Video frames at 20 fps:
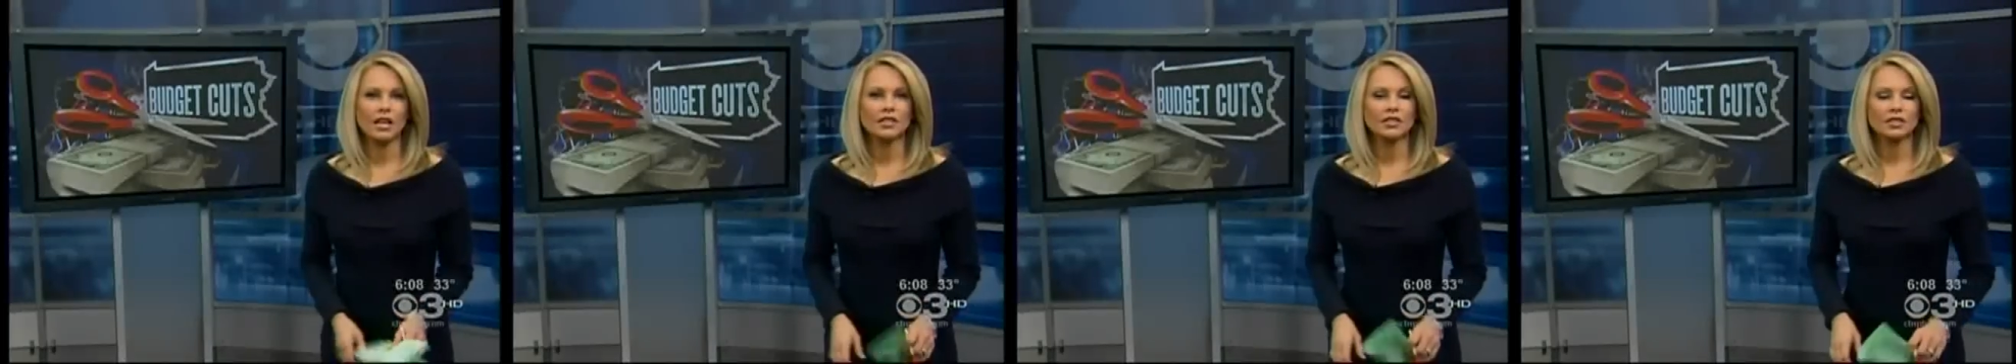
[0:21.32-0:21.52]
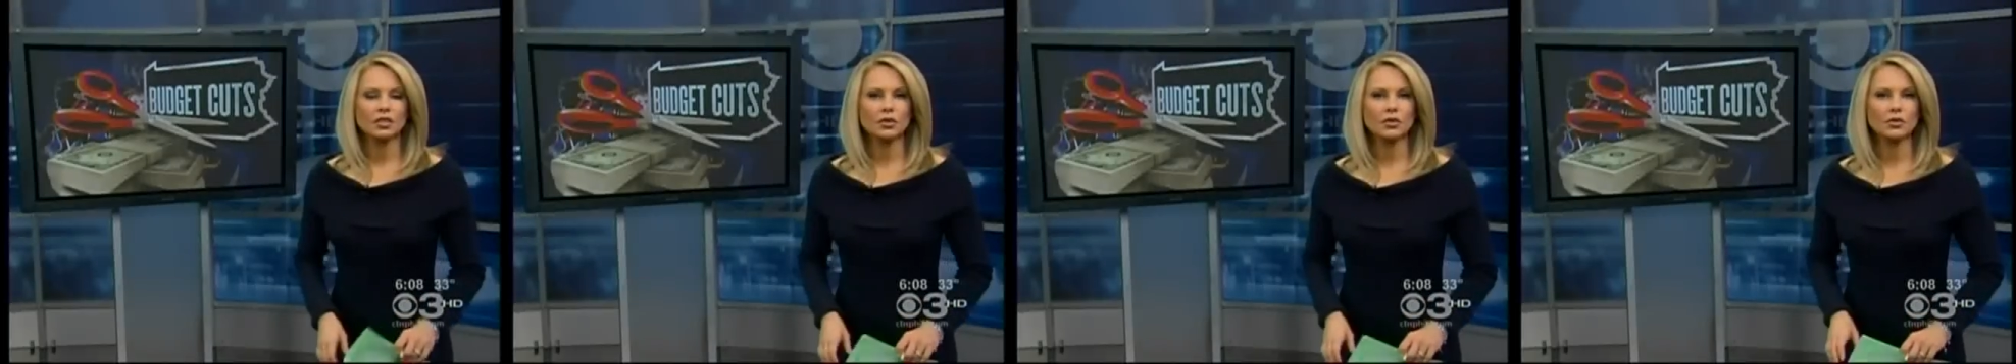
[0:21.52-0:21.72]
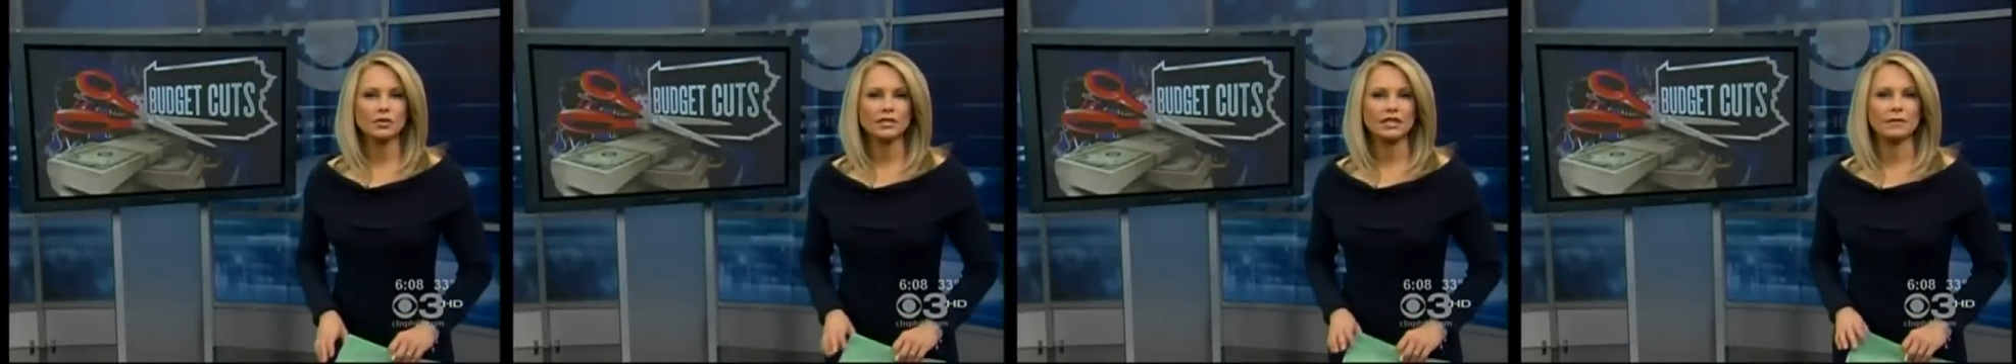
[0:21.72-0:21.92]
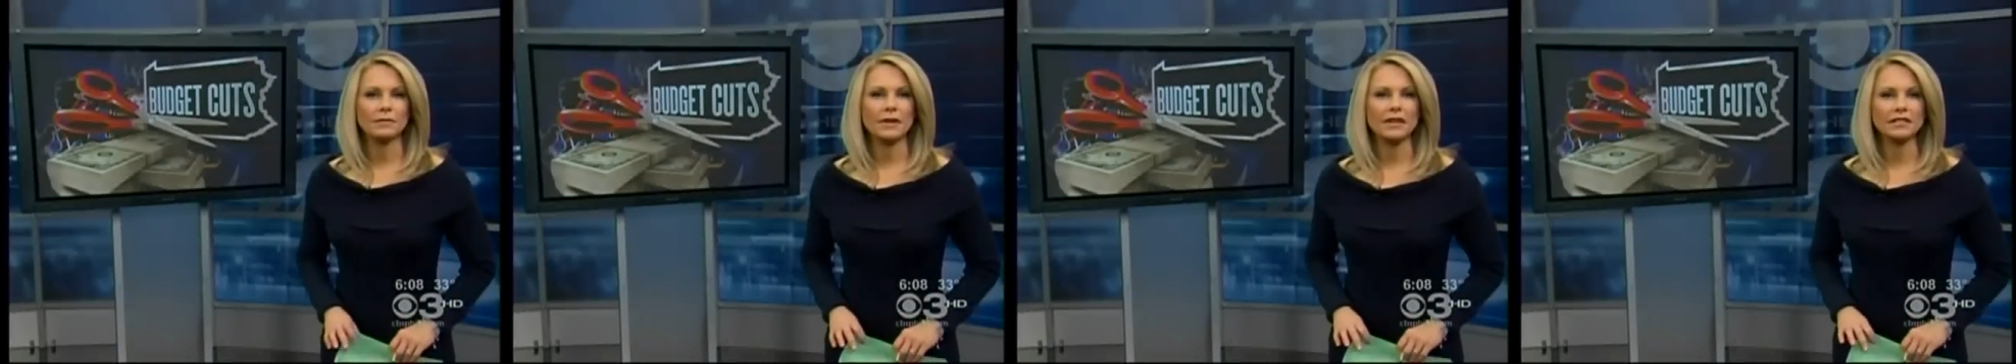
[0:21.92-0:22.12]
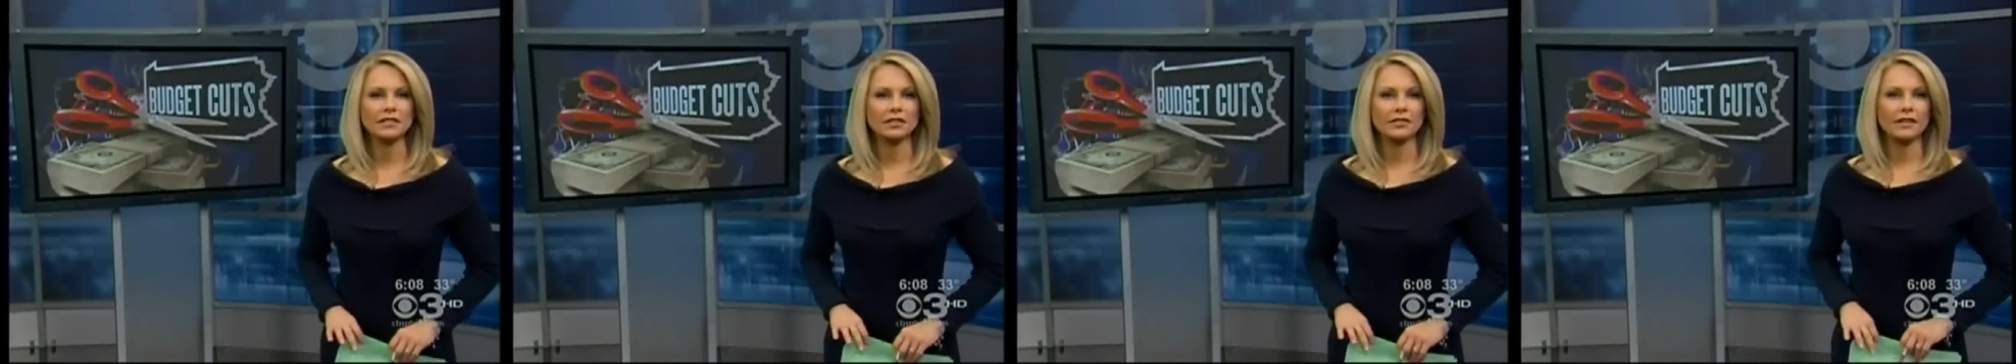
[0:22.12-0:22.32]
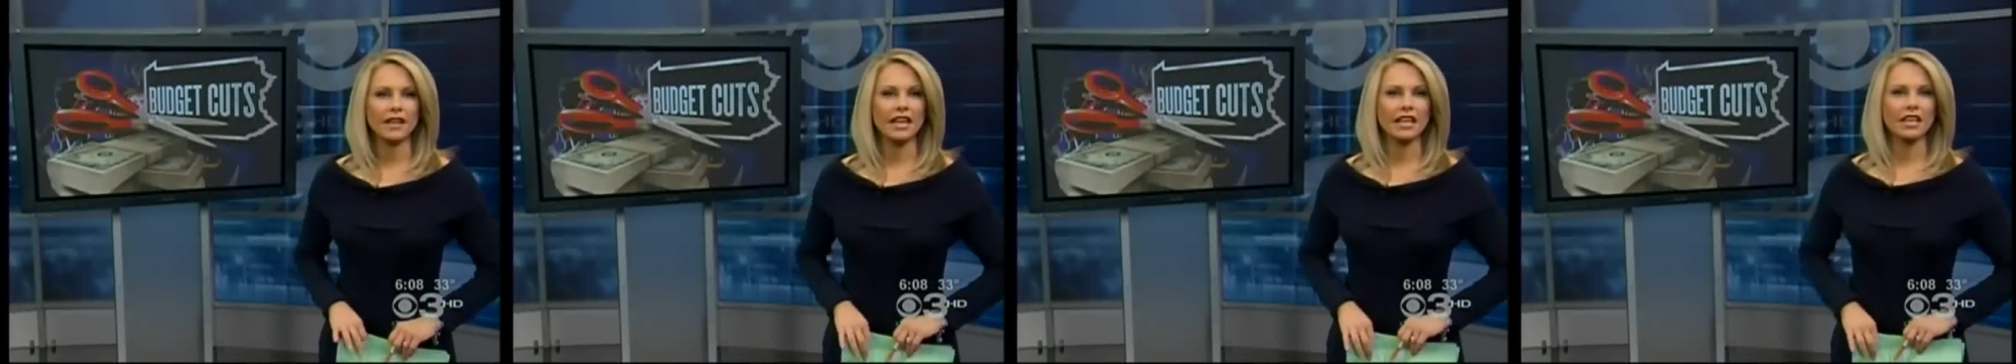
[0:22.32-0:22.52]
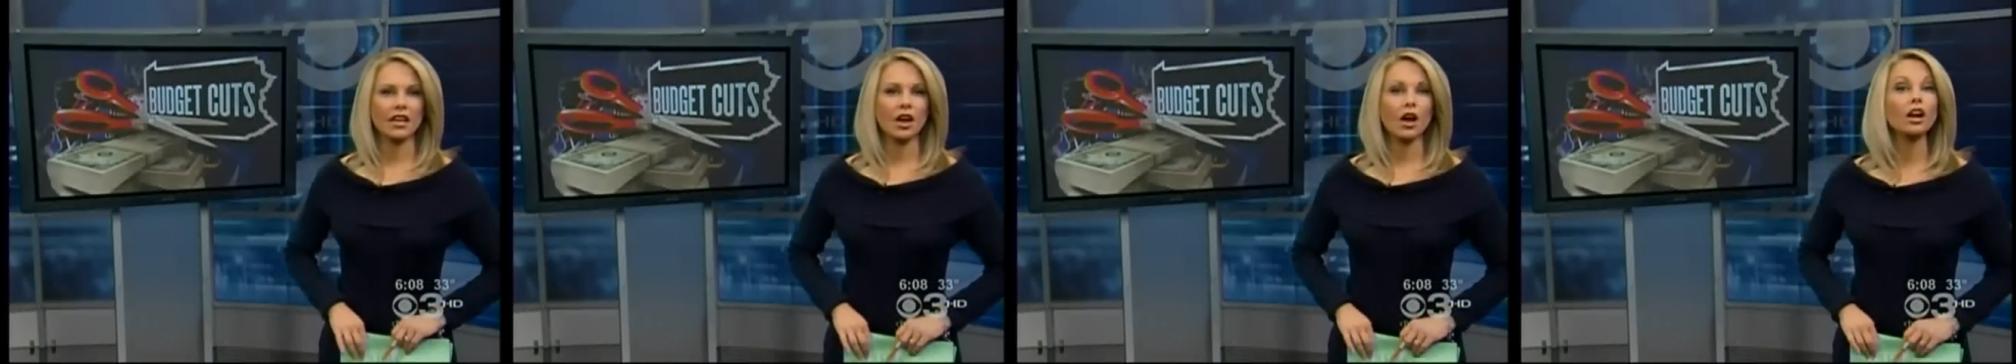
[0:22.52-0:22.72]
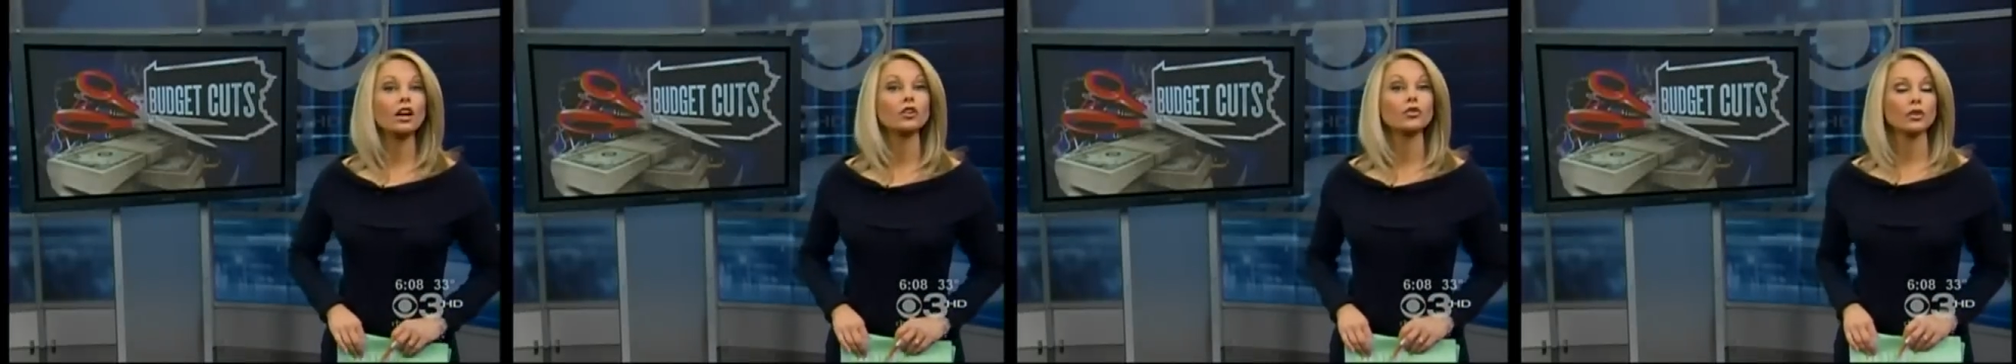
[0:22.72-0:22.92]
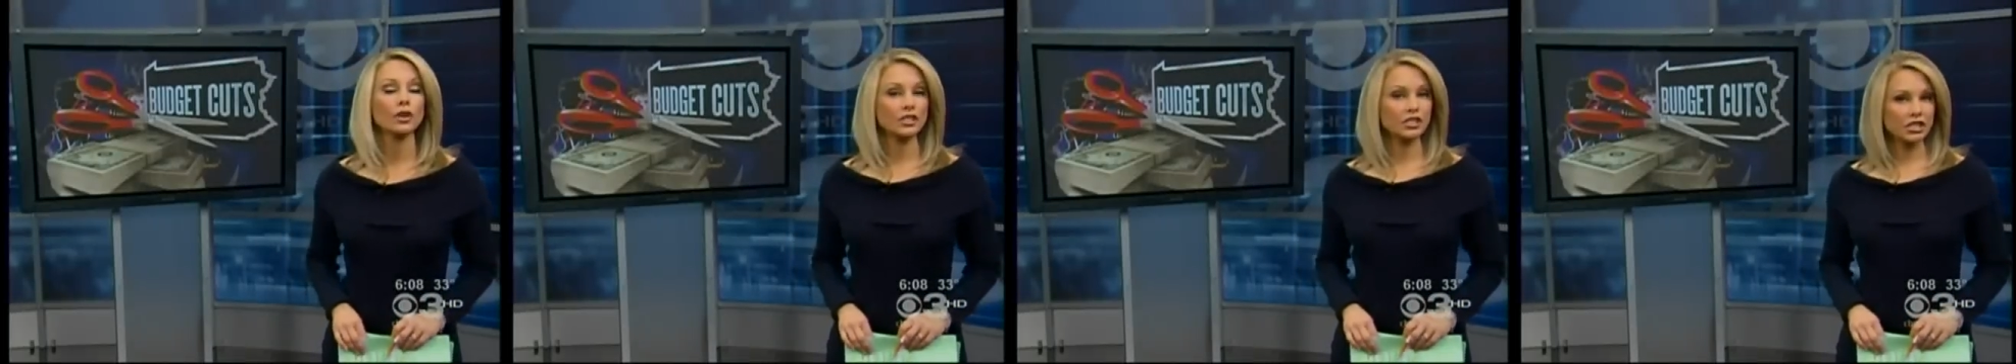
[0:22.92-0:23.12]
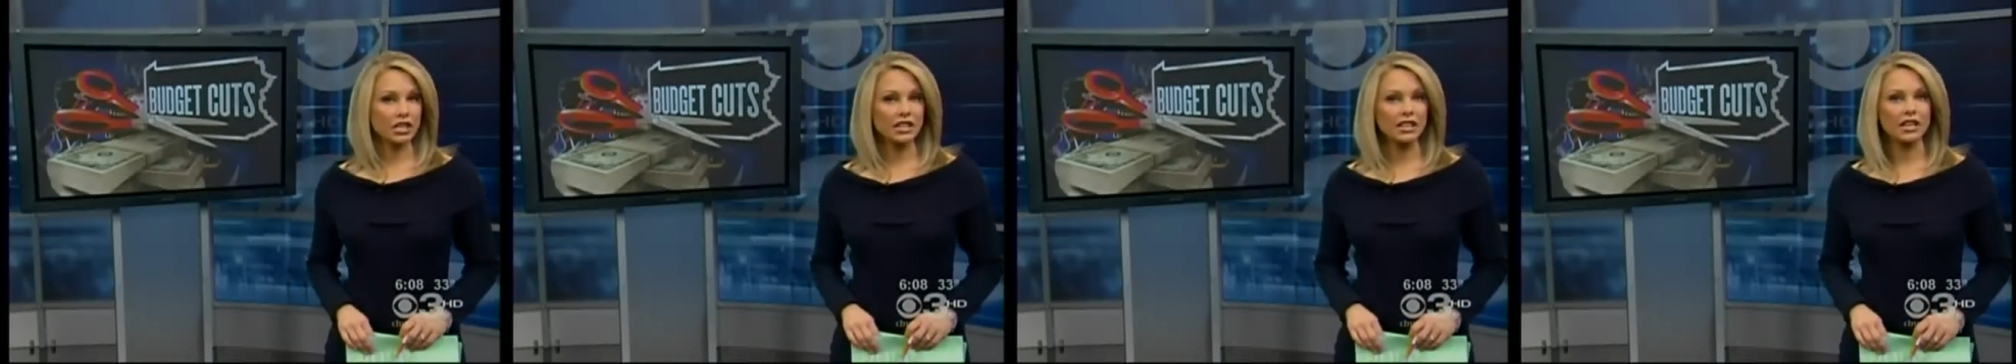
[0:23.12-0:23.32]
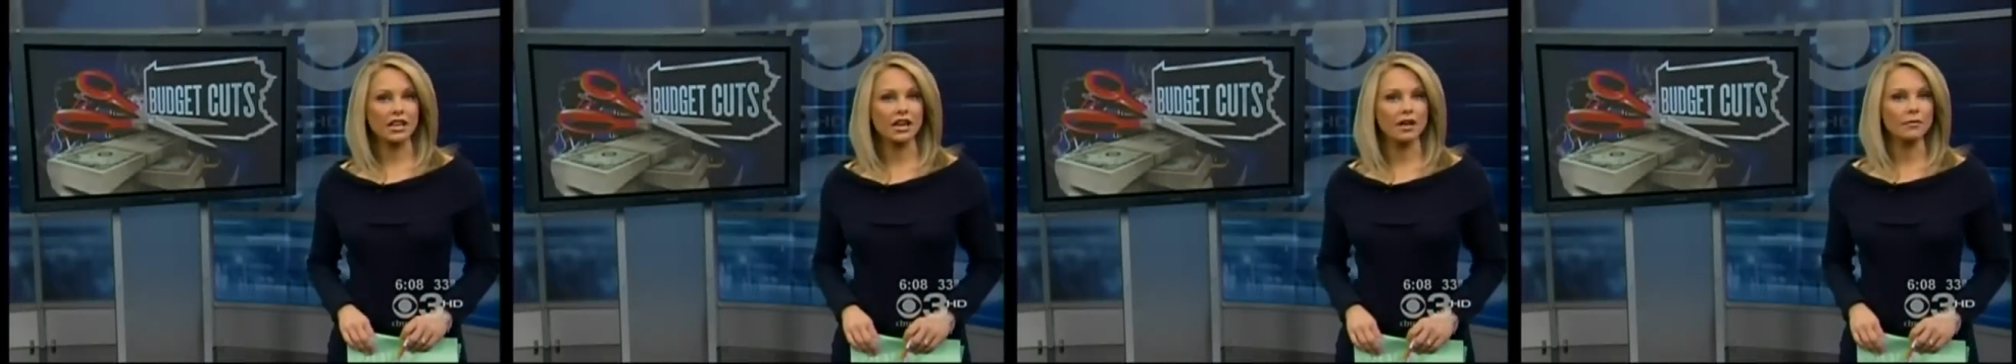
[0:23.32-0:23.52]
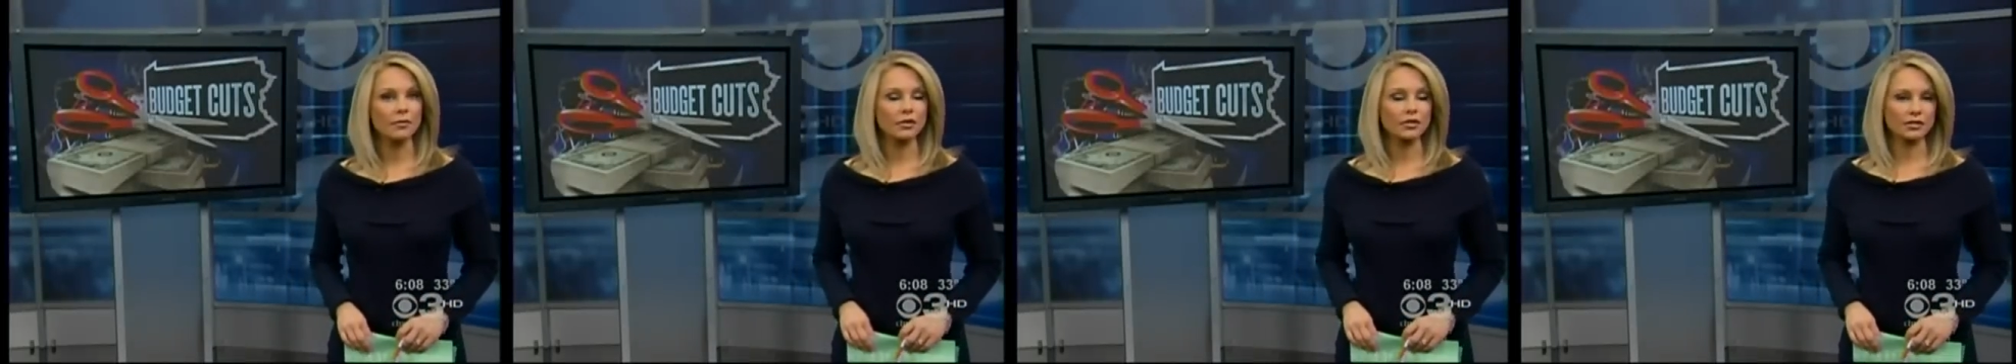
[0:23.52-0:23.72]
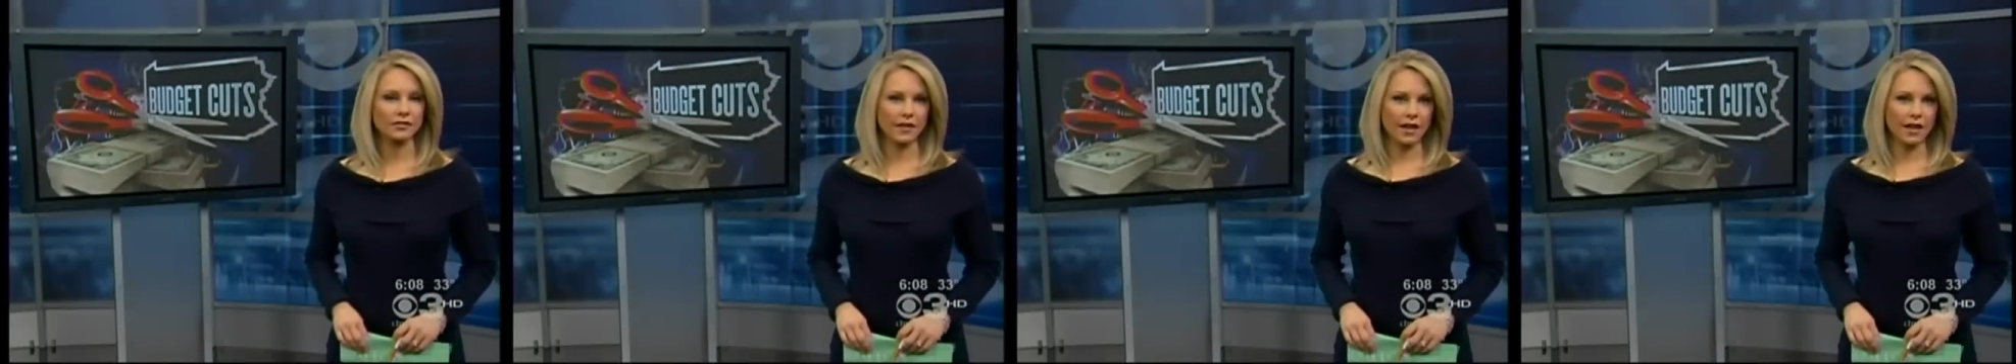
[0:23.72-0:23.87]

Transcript: Schools in Pennsylvania are crunching the numbers